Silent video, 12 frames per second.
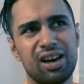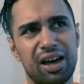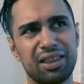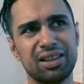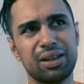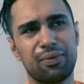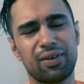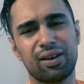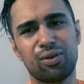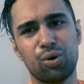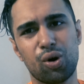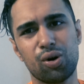I think they've
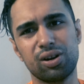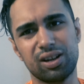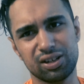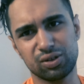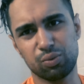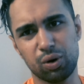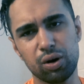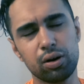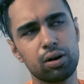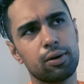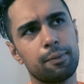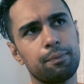caught on it doesn't work,
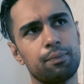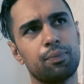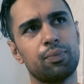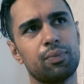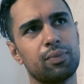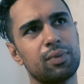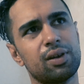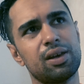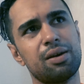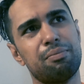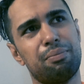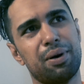
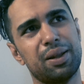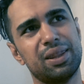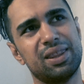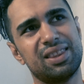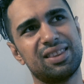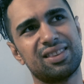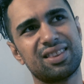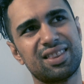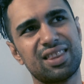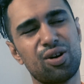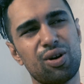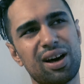but
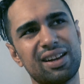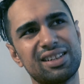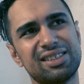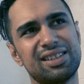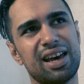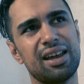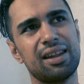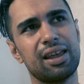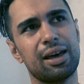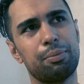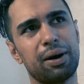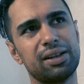they don't understand
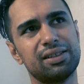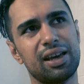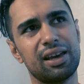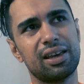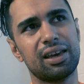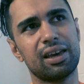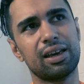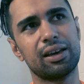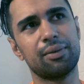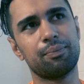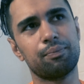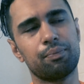that by taking
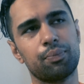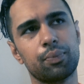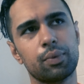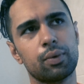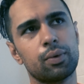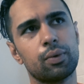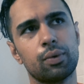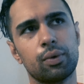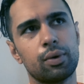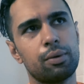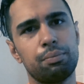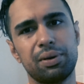
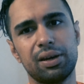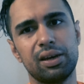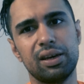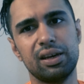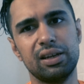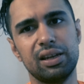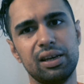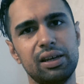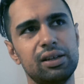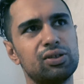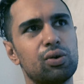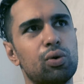
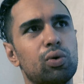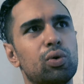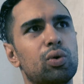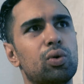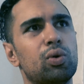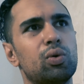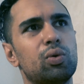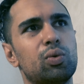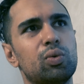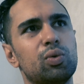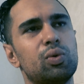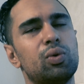PEDs or
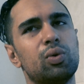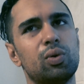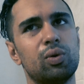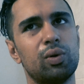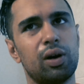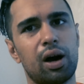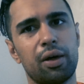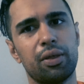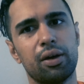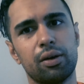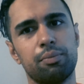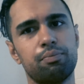
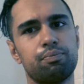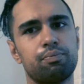other